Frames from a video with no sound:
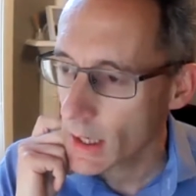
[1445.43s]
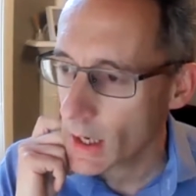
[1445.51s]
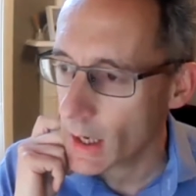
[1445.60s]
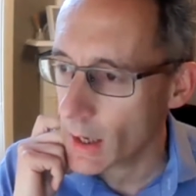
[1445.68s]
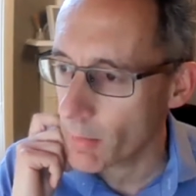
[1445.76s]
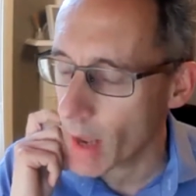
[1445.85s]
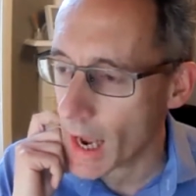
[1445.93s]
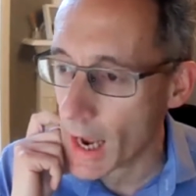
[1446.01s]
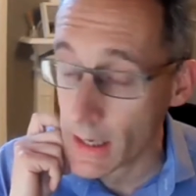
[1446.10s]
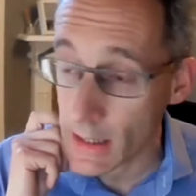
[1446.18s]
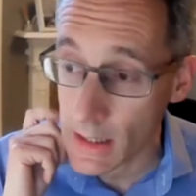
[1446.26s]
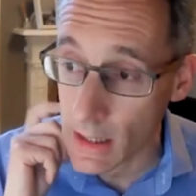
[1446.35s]
Um,
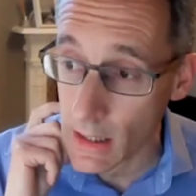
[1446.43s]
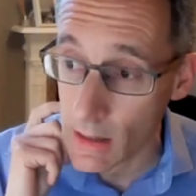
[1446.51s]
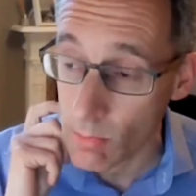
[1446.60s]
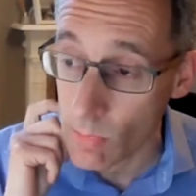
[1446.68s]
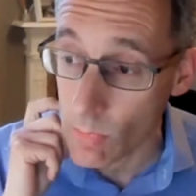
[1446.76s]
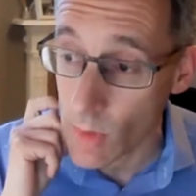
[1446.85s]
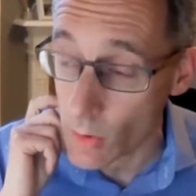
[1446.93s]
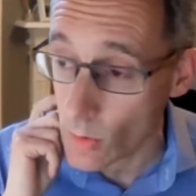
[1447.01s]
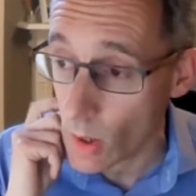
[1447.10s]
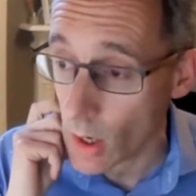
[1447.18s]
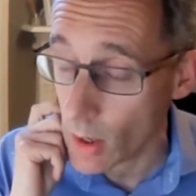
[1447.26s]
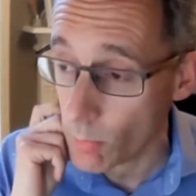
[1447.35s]
as in the
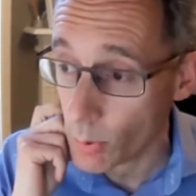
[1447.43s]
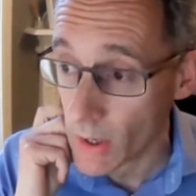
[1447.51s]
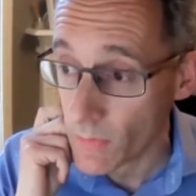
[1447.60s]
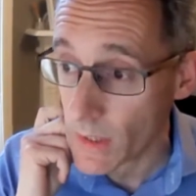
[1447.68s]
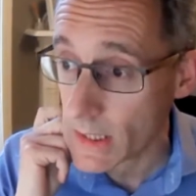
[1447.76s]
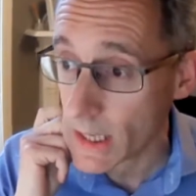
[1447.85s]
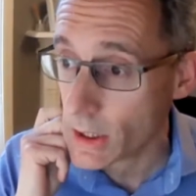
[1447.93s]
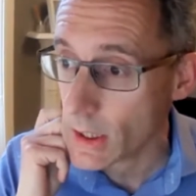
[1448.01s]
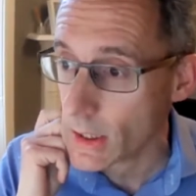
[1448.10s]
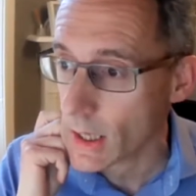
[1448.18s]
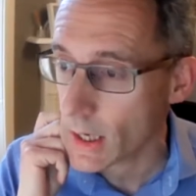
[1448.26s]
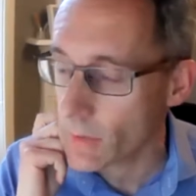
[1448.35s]
uh, previous
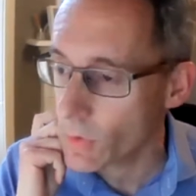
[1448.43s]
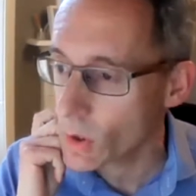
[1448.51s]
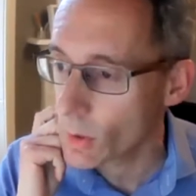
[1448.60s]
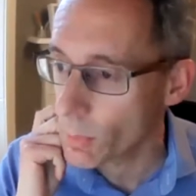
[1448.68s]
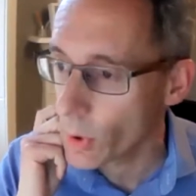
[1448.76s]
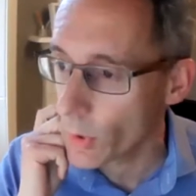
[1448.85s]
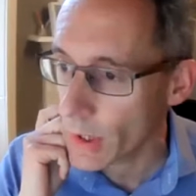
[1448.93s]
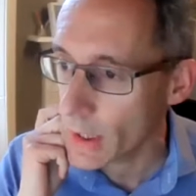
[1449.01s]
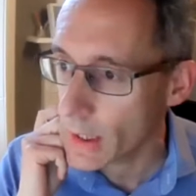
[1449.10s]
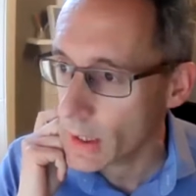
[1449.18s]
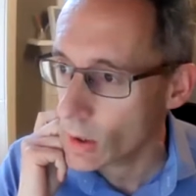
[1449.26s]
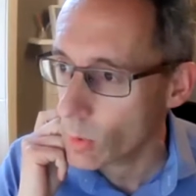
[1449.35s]
sessions, then, if you could put
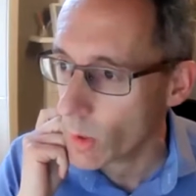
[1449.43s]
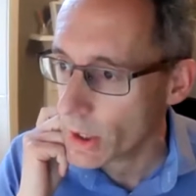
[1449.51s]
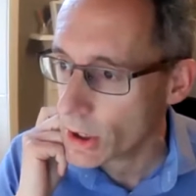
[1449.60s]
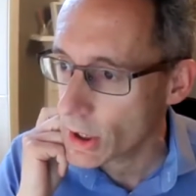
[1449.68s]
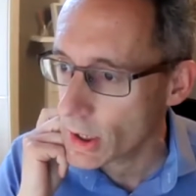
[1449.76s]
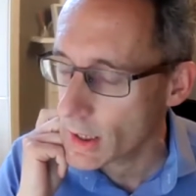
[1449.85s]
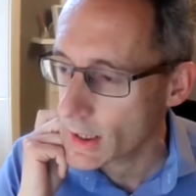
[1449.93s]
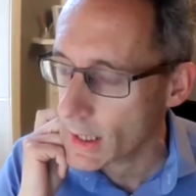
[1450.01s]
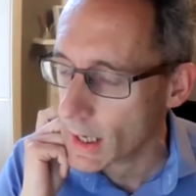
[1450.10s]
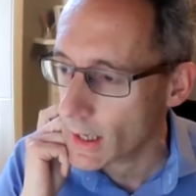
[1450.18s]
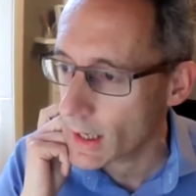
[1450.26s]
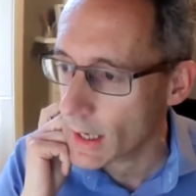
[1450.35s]
the questions
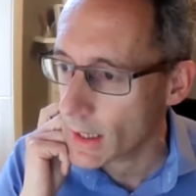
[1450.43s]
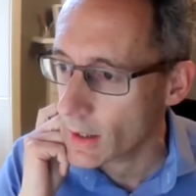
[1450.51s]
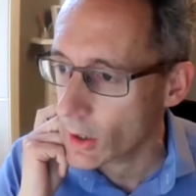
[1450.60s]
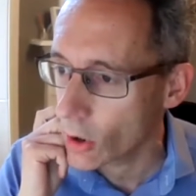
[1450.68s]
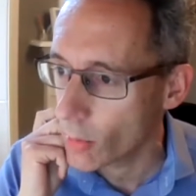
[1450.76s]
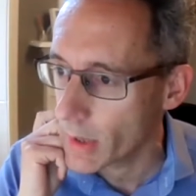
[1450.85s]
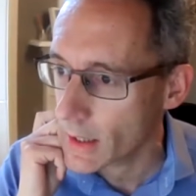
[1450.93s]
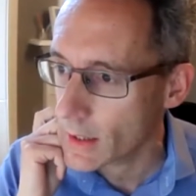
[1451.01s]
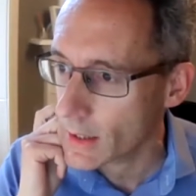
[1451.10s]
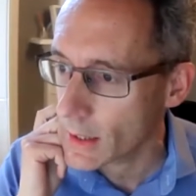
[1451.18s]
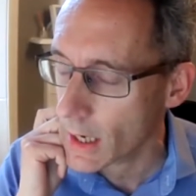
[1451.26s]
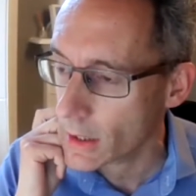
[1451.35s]
uh, in the comment
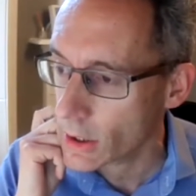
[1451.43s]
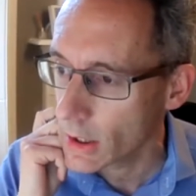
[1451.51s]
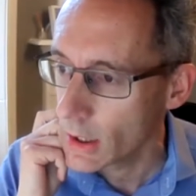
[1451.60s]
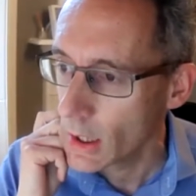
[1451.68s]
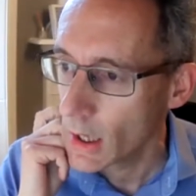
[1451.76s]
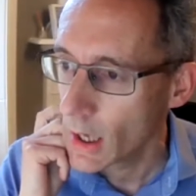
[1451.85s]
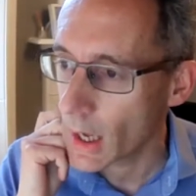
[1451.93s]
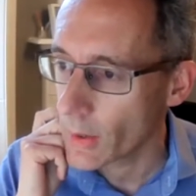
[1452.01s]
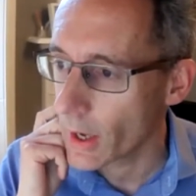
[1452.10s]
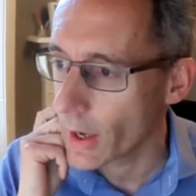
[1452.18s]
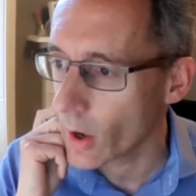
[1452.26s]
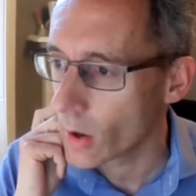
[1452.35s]
section, and
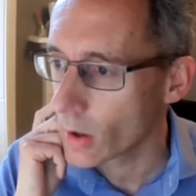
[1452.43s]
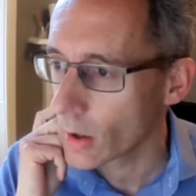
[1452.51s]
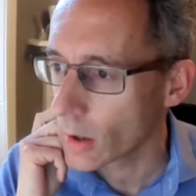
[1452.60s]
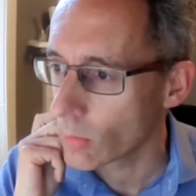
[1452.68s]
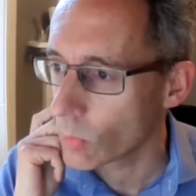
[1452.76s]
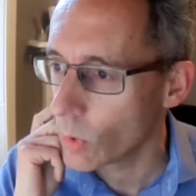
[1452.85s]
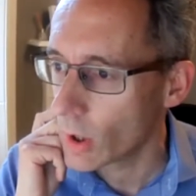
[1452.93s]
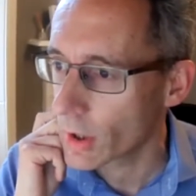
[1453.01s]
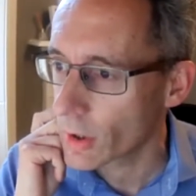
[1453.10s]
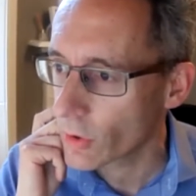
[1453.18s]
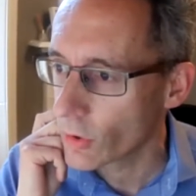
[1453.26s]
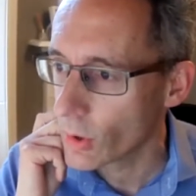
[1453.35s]
then I'll work
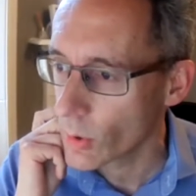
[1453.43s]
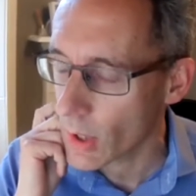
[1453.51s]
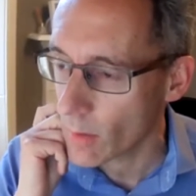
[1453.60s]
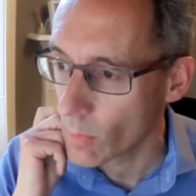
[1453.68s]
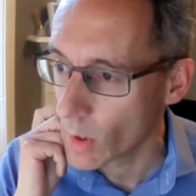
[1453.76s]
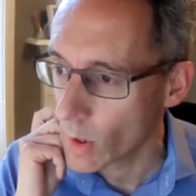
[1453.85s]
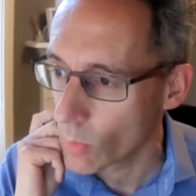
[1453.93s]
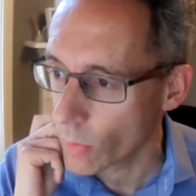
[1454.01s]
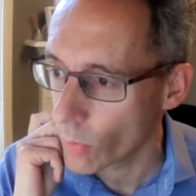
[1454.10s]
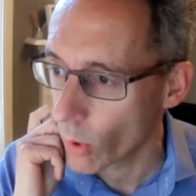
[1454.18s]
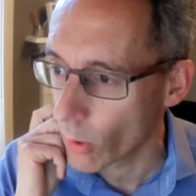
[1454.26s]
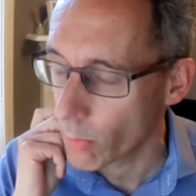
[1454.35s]
through them with
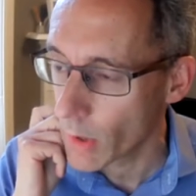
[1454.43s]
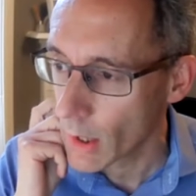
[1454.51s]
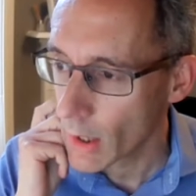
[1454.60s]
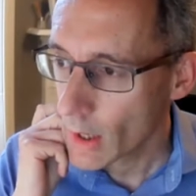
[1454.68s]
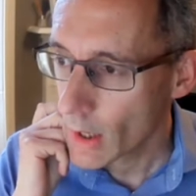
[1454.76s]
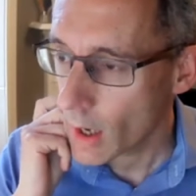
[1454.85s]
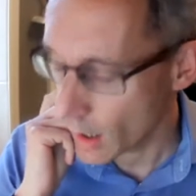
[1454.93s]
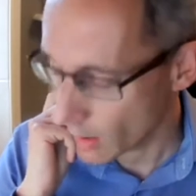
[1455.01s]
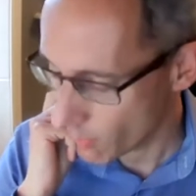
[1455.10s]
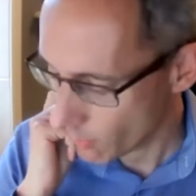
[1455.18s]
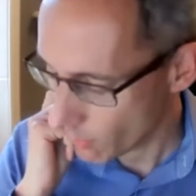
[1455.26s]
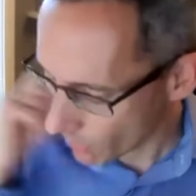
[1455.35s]
Rob. Uh,
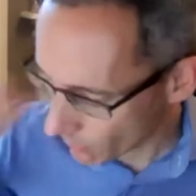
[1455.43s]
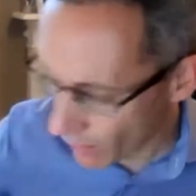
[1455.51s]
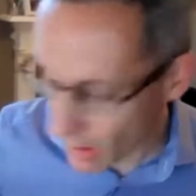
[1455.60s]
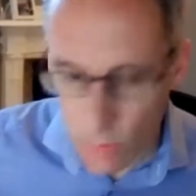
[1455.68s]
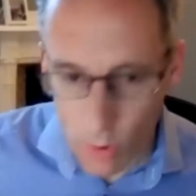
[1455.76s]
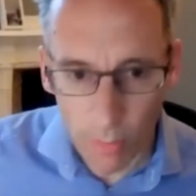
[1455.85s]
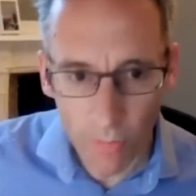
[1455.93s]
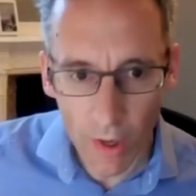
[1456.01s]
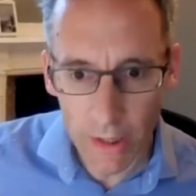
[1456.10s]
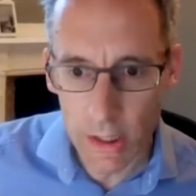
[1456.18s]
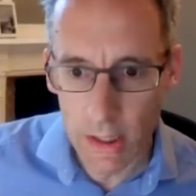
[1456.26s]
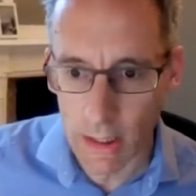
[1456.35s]
but perhaps, Rob, if I
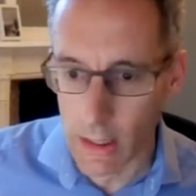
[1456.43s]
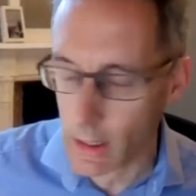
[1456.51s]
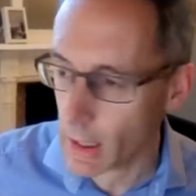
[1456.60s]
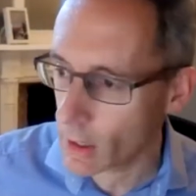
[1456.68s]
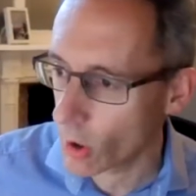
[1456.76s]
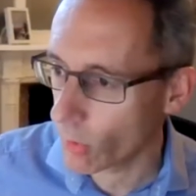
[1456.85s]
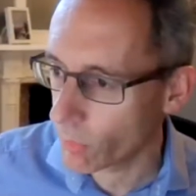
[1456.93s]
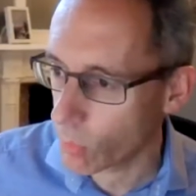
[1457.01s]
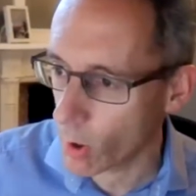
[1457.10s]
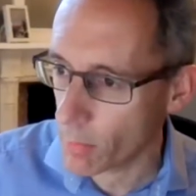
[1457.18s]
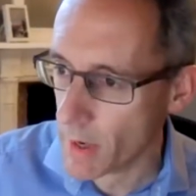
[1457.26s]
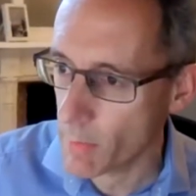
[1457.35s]
could just kick, kick off
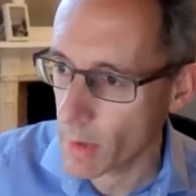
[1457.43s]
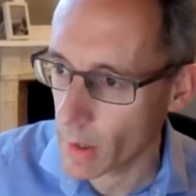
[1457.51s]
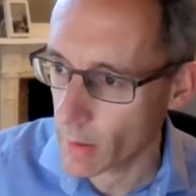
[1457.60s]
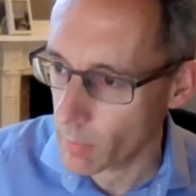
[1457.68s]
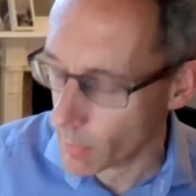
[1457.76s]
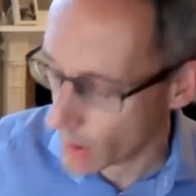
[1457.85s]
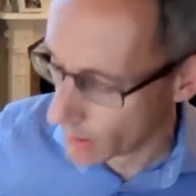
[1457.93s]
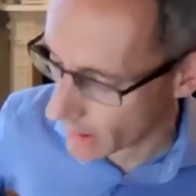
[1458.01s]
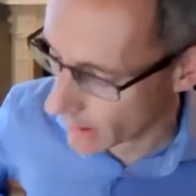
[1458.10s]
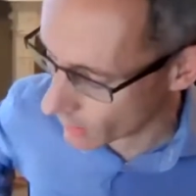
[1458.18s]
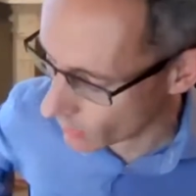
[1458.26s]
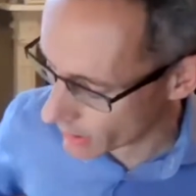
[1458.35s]
while people are, are
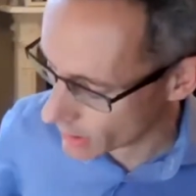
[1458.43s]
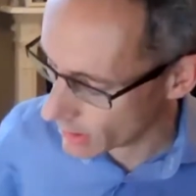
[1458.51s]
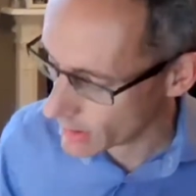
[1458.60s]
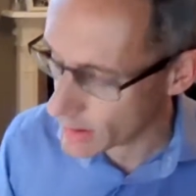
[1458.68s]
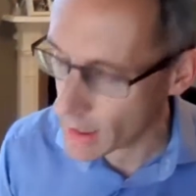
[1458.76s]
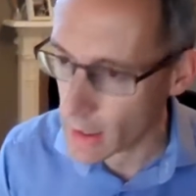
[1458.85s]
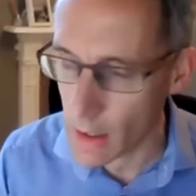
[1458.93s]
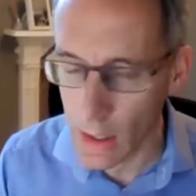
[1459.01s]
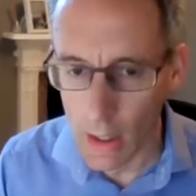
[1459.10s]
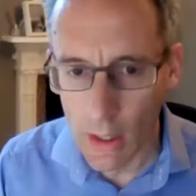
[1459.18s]
getting questions in.